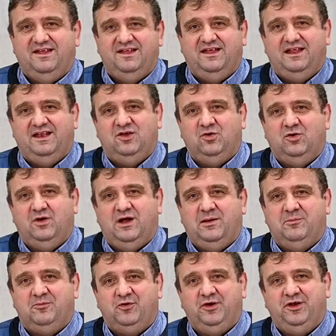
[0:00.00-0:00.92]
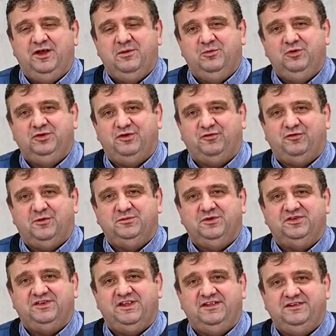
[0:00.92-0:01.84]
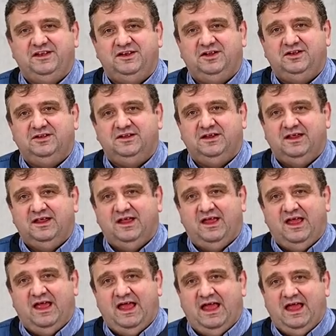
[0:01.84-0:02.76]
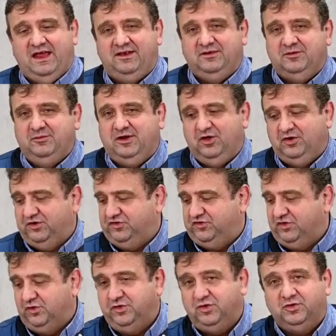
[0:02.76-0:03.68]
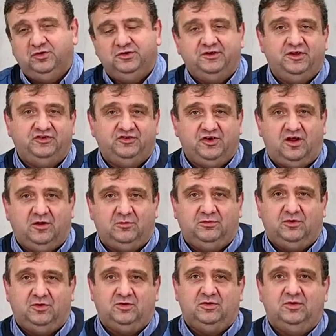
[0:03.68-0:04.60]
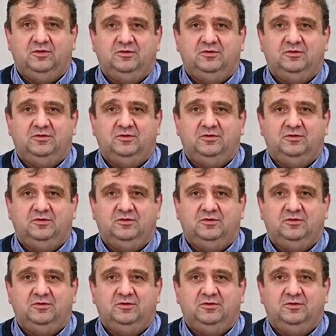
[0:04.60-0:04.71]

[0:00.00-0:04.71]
Hello, I'm Ronnie de Winter from the Sentinel and we're gonna show you the chalk block.